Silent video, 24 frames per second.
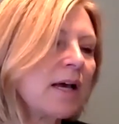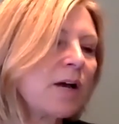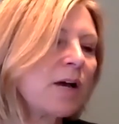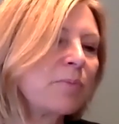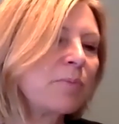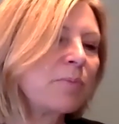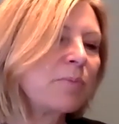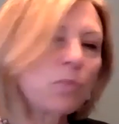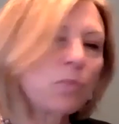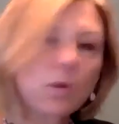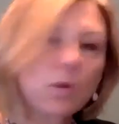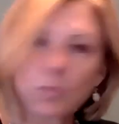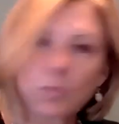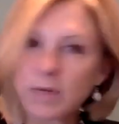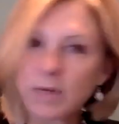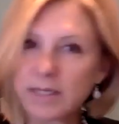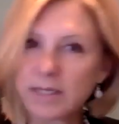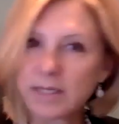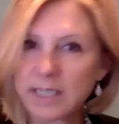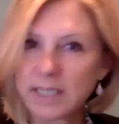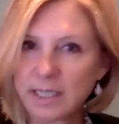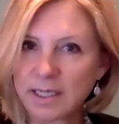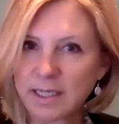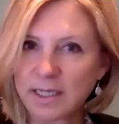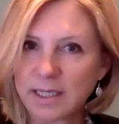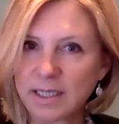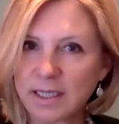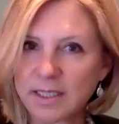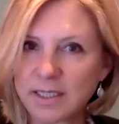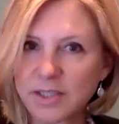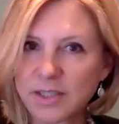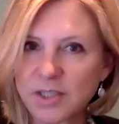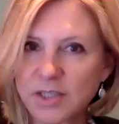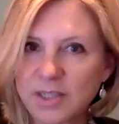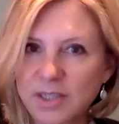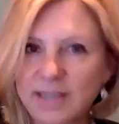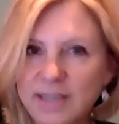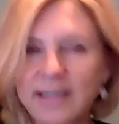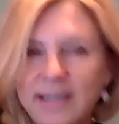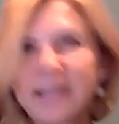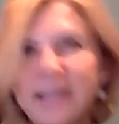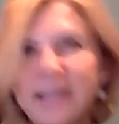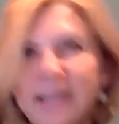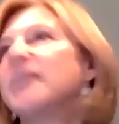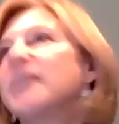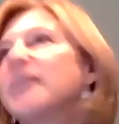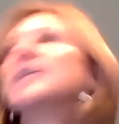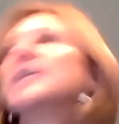But what we learned
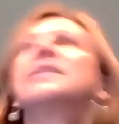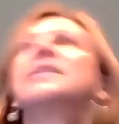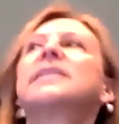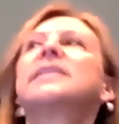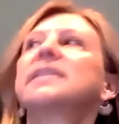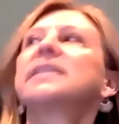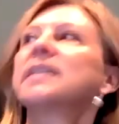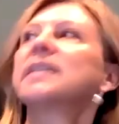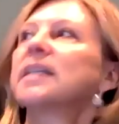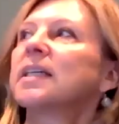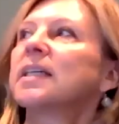is